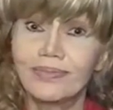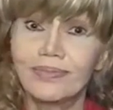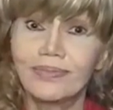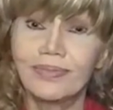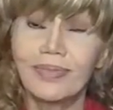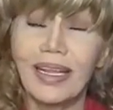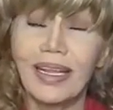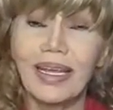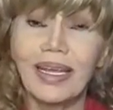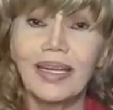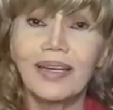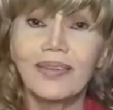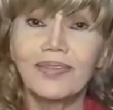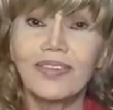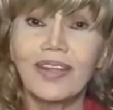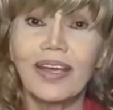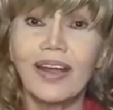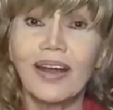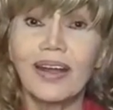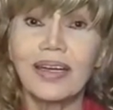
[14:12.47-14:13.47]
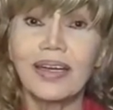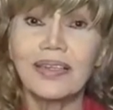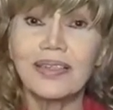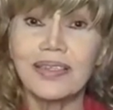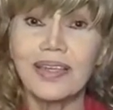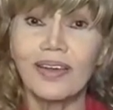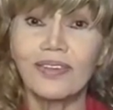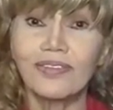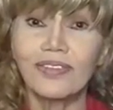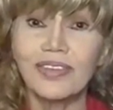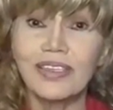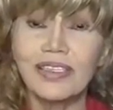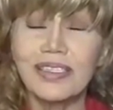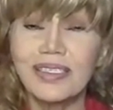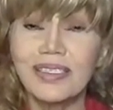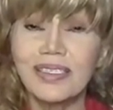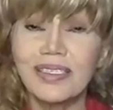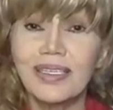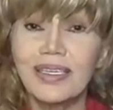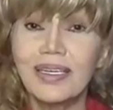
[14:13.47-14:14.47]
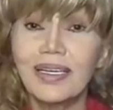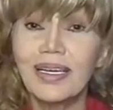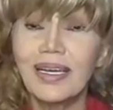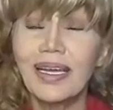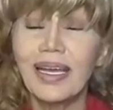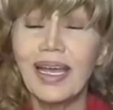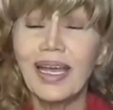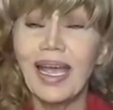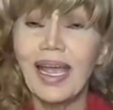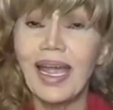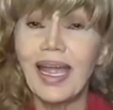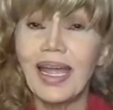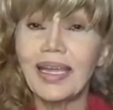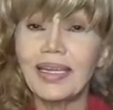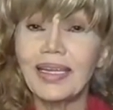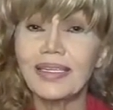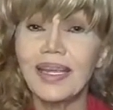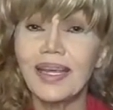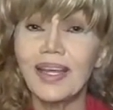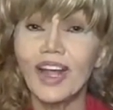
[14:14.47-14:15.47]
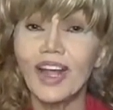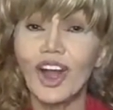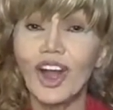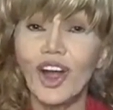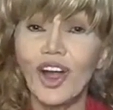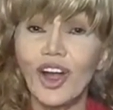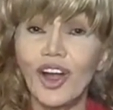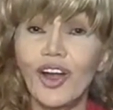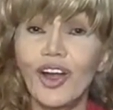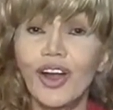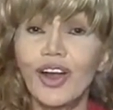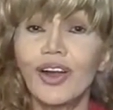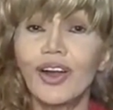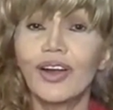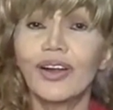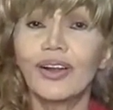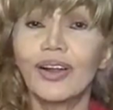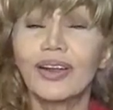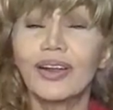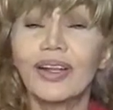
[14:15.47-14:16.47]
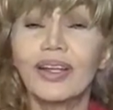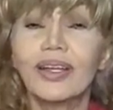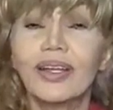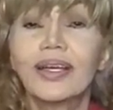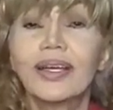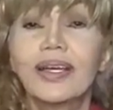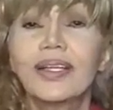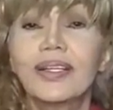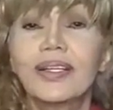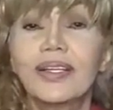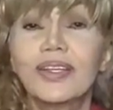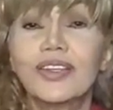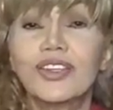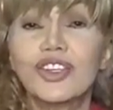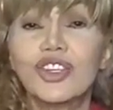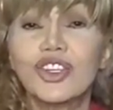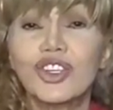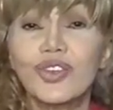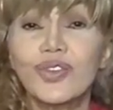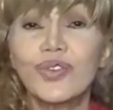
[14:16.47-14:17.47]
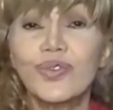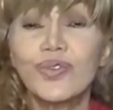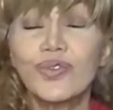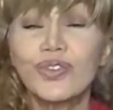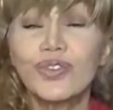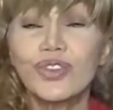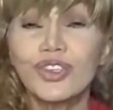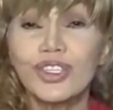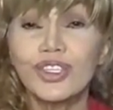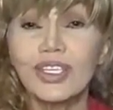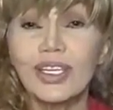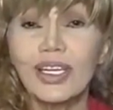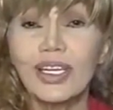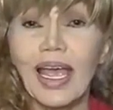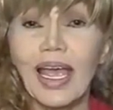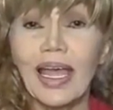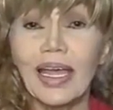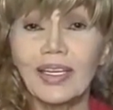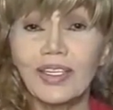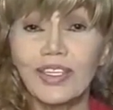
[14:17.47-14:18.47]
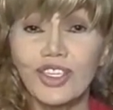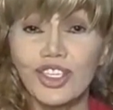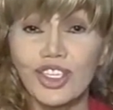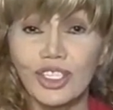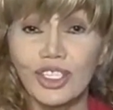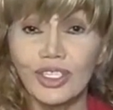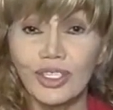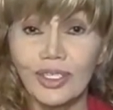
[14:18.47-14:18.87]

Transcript: the head of the guardian's office, and hurled the shoes at Jill.